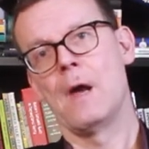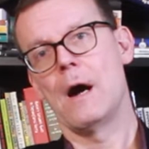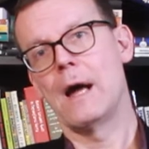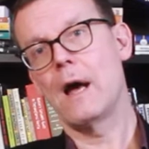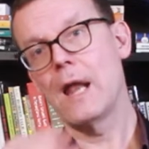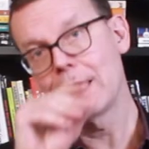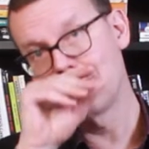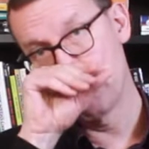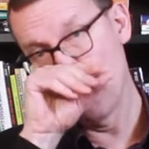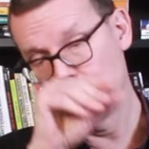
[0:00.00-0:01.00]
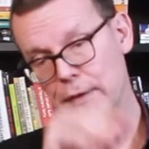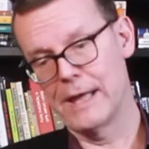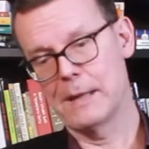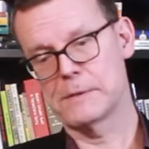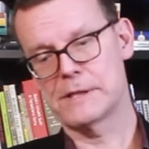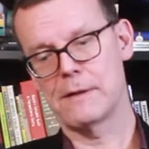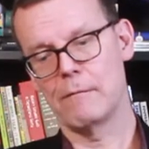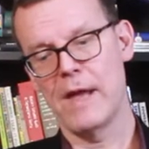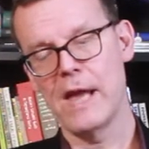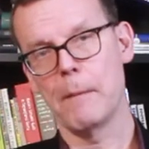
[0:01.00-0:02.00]
I like the both teams.
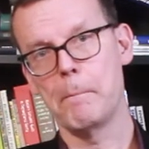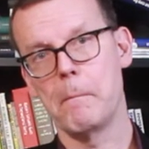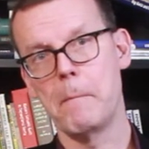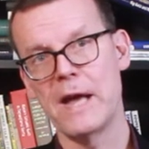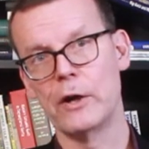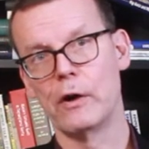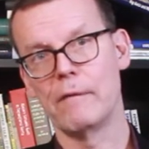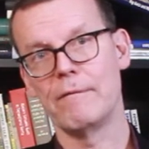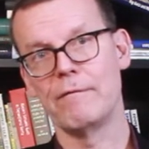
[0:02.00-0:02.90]
They are better